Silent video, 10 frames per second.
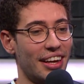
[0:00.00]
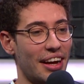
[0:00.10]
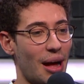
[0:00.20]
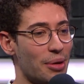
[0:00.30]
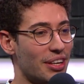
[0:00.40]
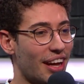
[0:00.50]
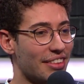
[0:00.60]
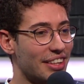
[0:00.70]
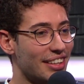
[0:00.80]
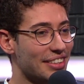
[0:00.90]
I mean, I
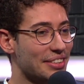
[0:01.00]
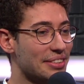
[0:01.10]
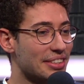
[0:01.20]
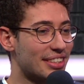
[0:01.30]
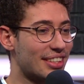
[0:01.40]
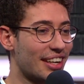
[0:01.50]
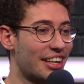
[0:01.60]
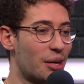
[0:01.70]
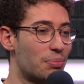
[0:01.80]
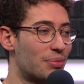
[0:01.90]
think
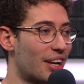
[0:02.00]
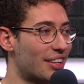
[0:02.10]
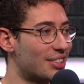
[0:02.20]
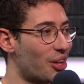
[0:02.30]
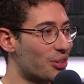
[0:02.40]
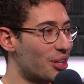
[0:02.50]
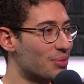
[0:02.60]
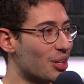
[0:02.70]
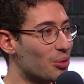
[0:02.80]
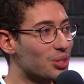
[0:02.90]
stacking up against the other
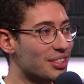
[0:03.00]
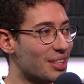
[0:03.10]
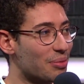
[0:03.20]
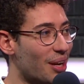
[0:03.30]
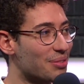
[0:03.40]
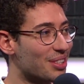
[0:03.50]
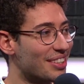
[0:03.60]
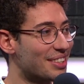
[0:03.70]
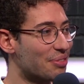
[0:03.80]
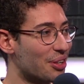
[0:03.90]
teams and losing some games
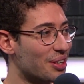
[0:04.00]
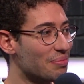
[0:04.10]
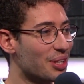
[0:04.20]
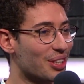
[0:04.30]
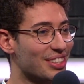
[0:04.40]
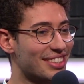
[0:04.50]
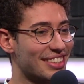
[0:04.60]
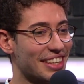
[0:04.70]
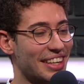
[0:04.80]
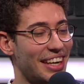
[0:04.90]
is funny because
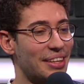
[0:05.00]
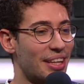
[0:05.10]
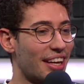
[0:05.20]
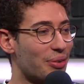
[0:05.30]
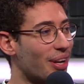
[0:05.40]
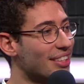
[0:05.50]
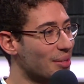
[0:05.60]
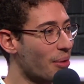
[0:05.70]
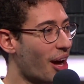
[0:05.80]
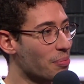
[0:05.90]
it creates
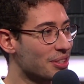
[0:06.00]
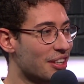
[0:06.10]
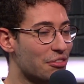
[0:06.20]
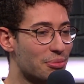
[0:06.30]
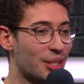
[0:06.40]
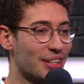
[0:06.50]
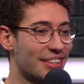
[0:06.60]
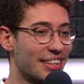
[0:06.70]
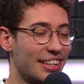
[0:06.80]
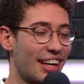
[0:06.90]
some hype and stuff. But
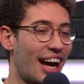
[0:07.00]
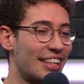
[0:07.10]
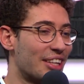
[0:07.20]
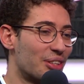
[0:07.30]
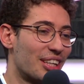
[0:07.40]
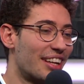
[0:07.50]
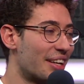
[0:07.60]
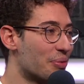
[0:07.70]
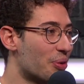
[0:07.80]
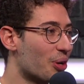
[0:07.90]
at the end of the
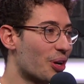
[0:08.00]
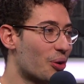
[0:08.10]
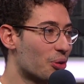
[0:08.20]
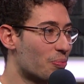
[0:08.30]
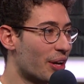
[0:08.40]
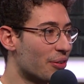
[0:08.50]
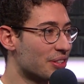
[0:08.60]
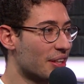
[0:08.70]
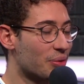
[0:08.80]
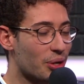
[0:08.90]
day, we're gonna go to playoffs
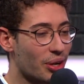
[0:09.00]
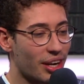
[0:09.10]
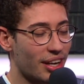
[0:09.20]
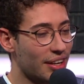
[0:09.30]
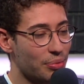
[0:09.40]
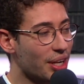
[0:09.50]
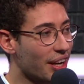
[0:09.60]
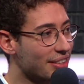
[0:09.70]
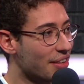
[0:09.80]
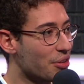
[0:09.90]
and we're gonna win
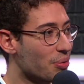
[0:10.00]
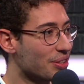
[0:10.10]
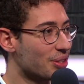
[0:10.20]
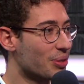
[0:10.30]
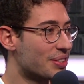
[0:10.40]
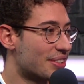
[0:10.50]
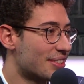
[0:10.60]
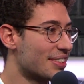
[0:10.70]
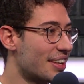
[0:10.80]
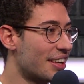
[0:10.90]
against everyone. So
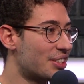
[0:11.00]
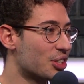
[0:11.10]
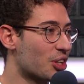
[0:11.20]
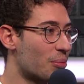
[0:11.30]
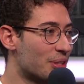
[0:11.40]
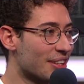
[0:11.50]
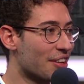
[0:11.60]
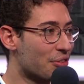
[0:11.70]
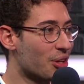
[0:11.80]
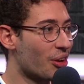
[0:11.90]
it's just gonna be sad for the other